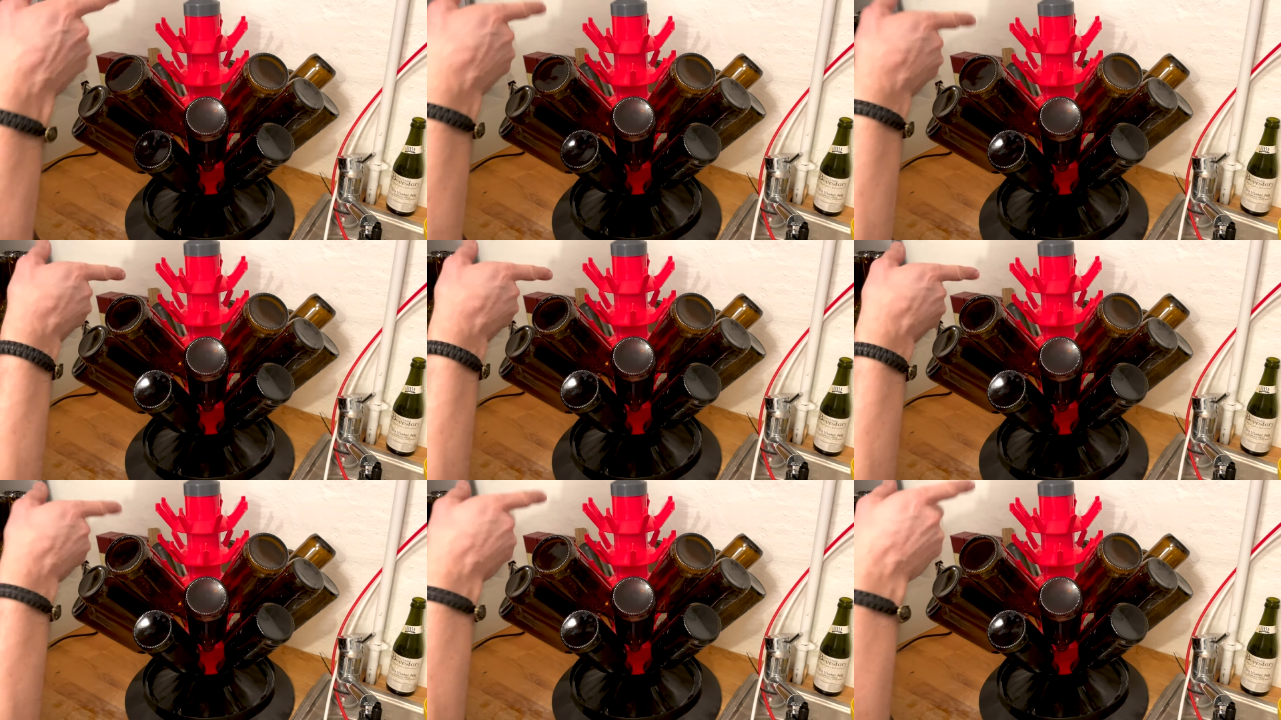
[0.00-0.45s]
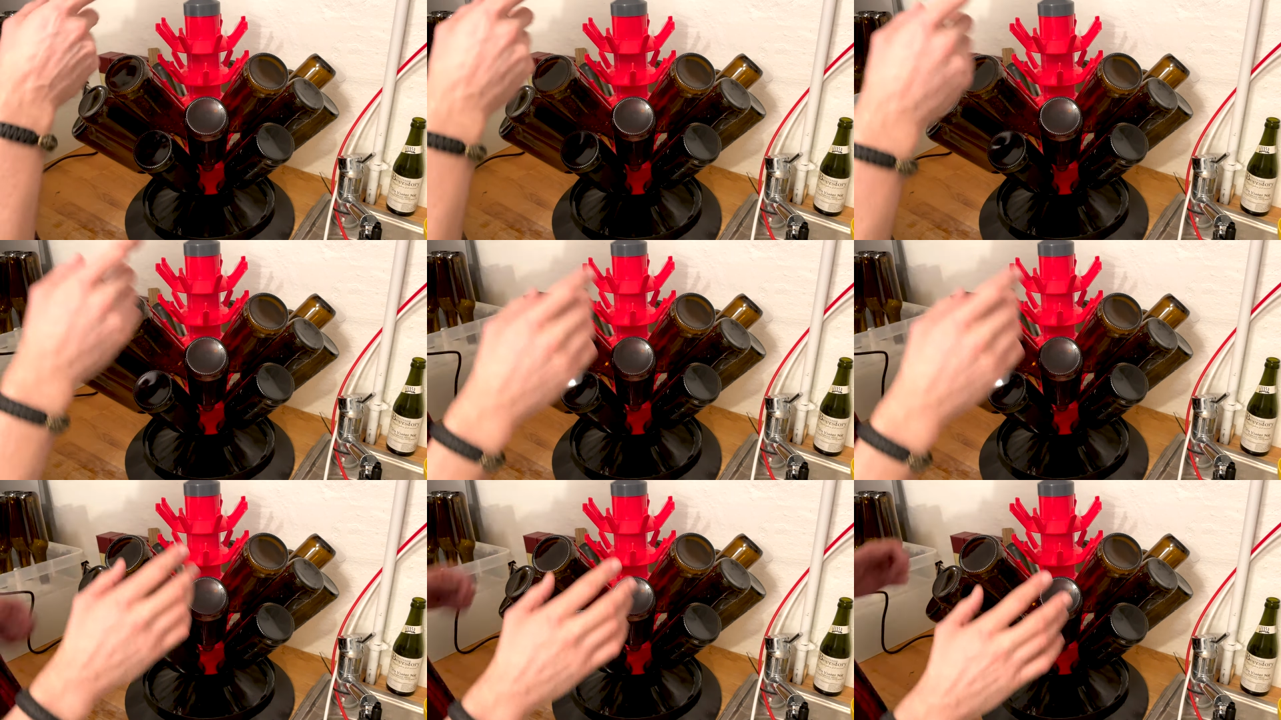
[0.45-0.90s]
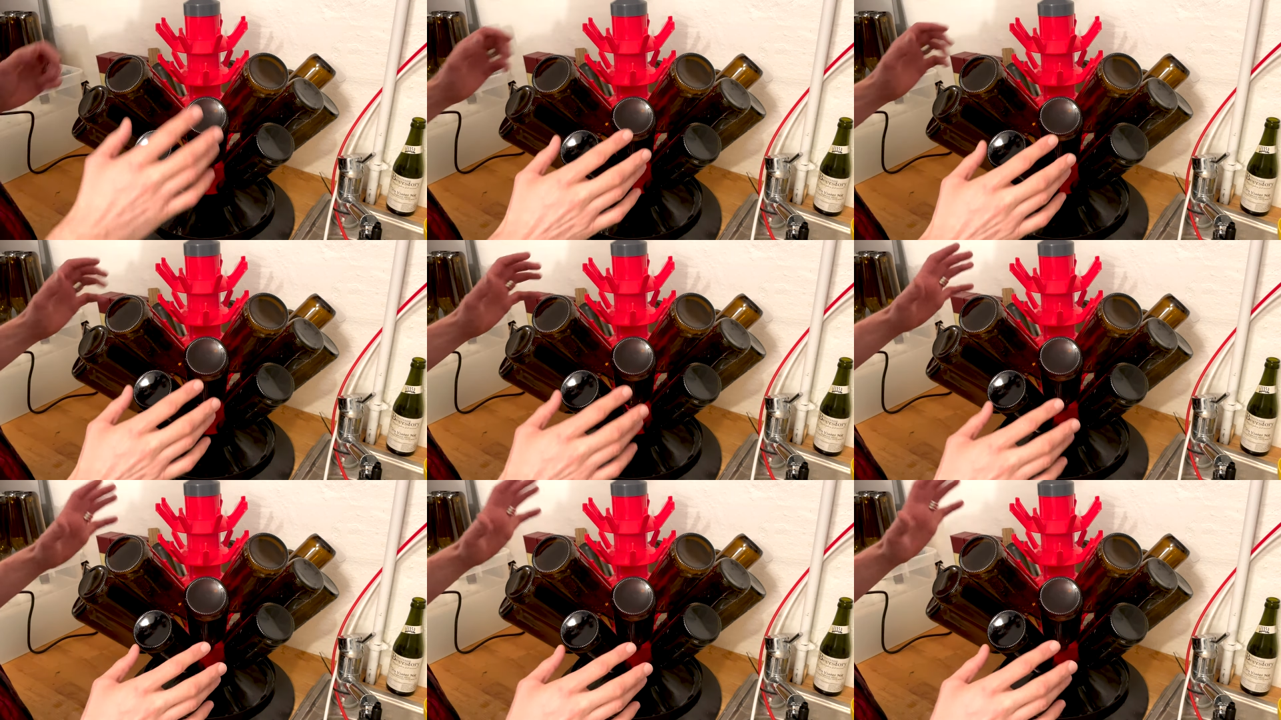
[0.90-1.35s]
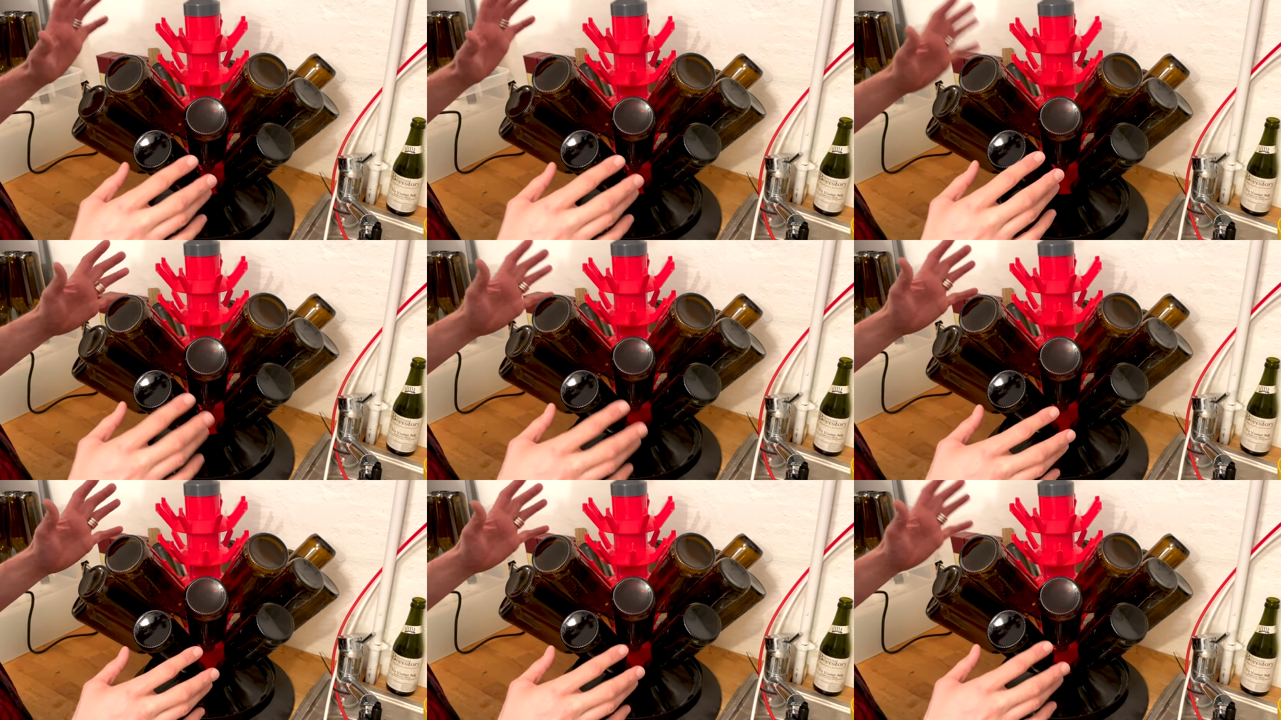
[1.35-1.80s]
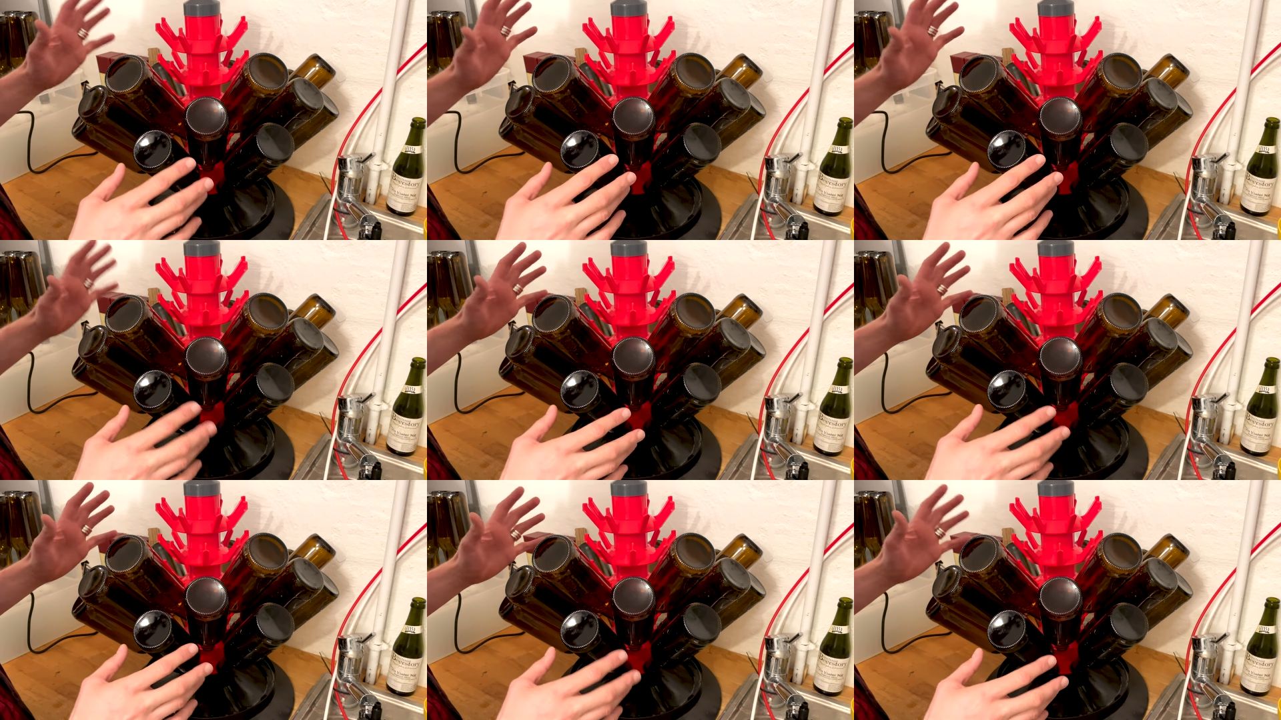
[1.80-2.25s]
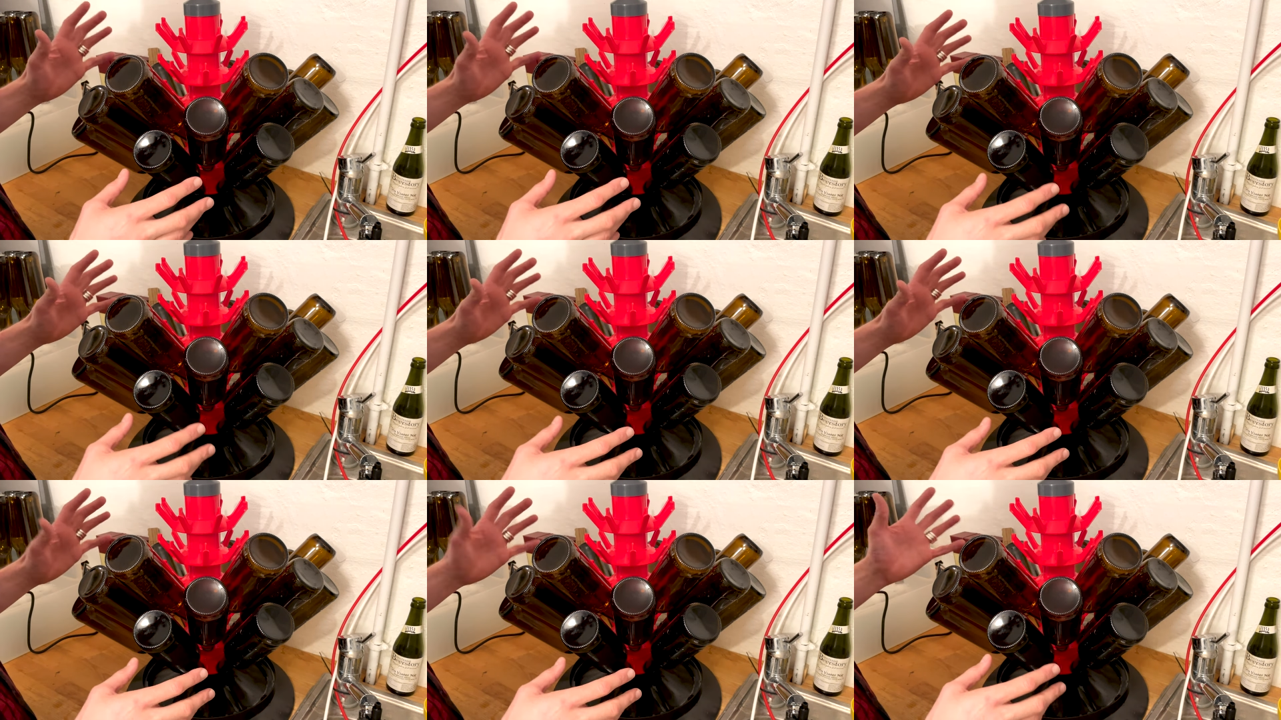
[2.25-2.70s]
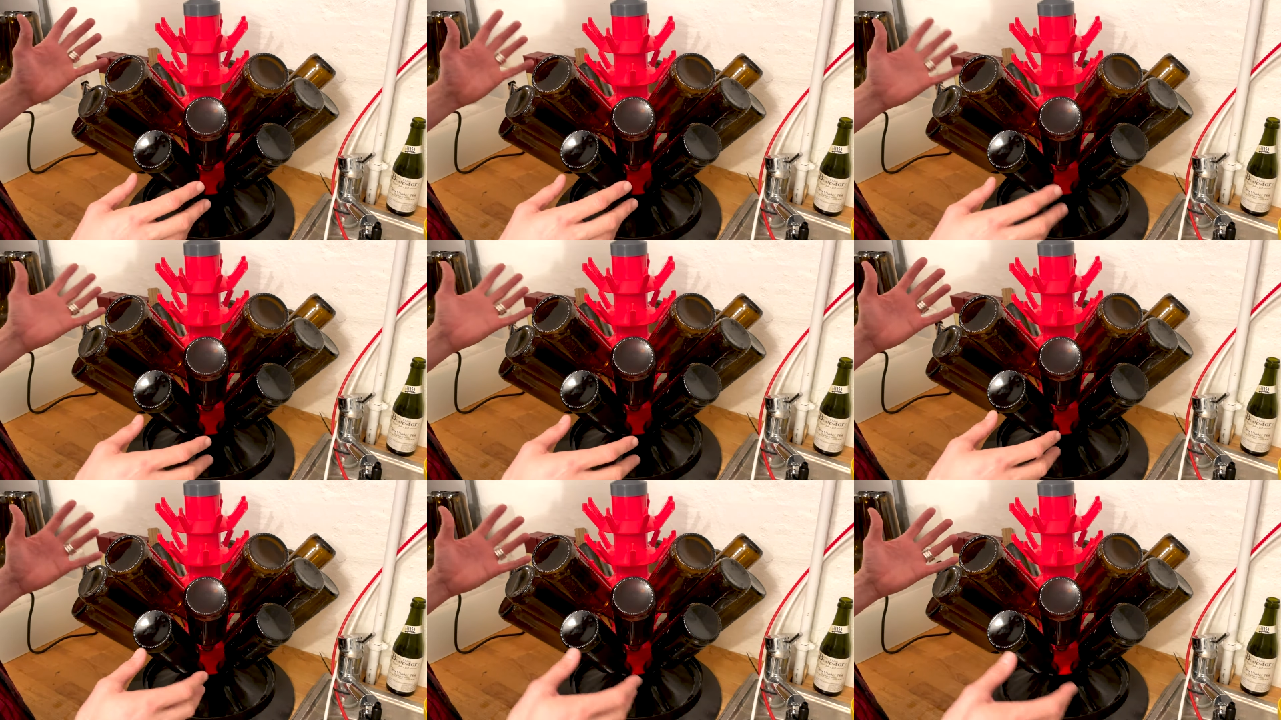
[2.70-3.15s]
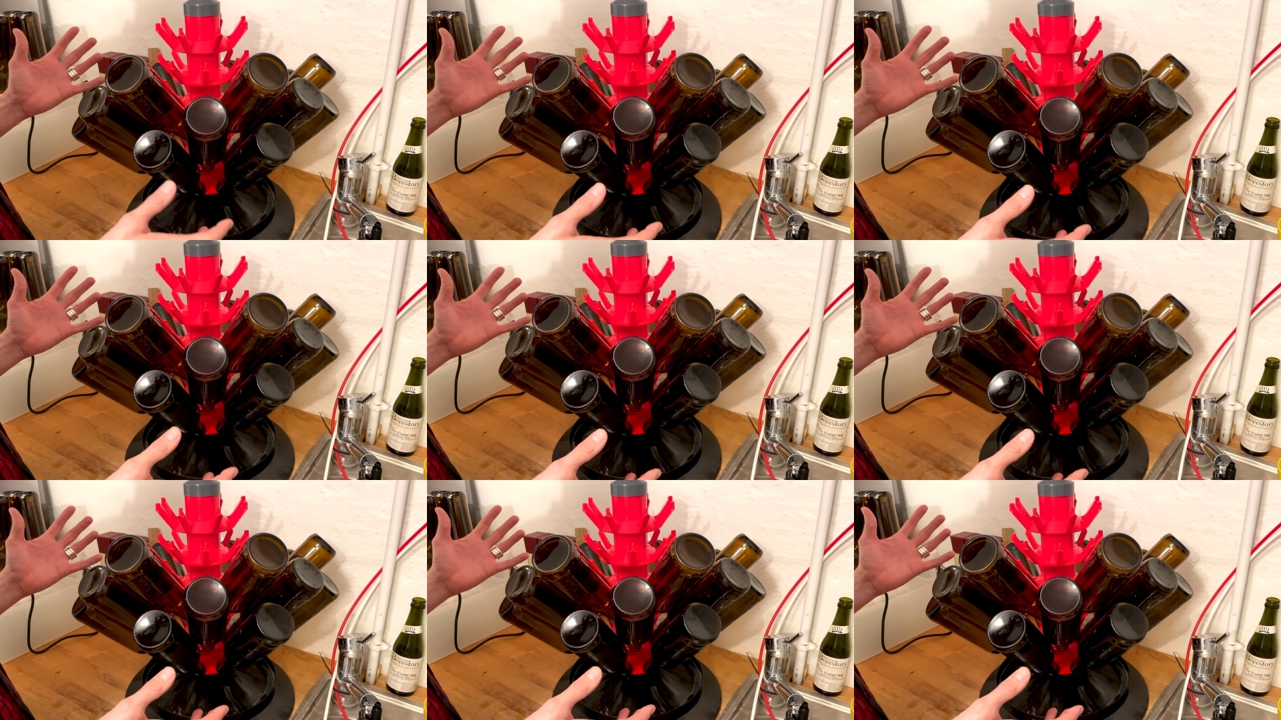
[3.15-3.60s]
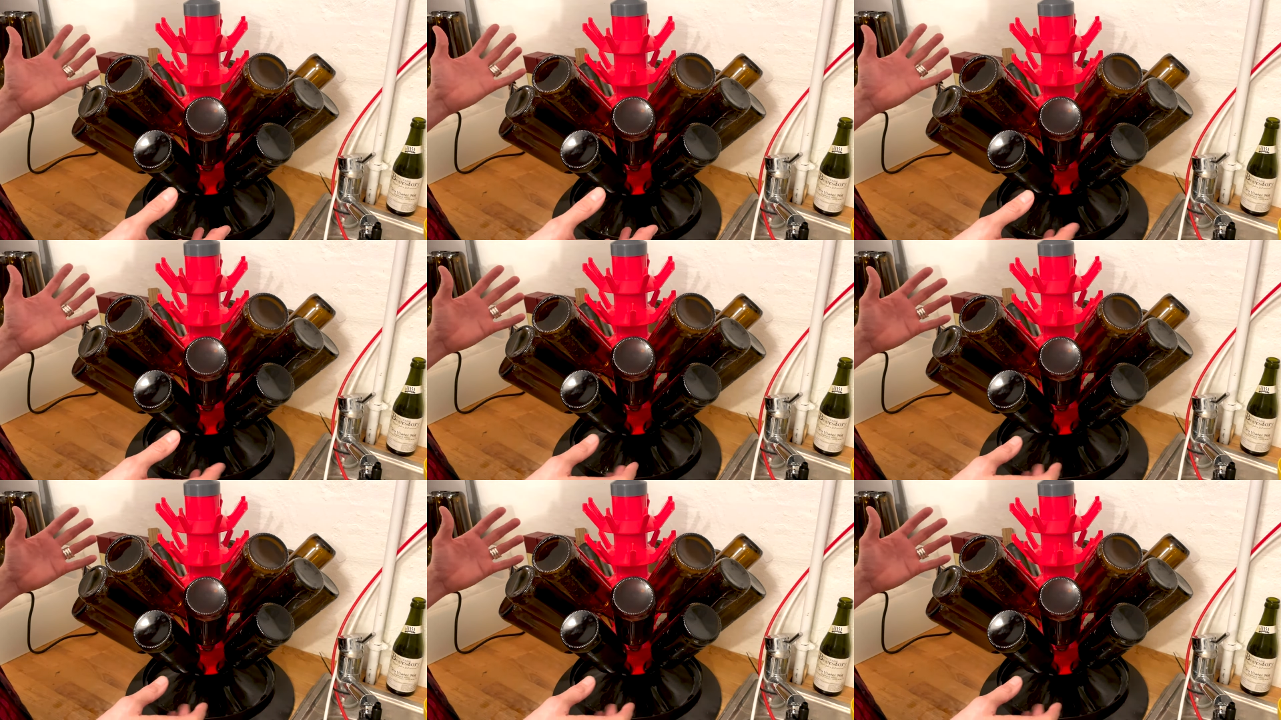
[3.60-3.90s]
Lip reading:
[unreadable: no face in view]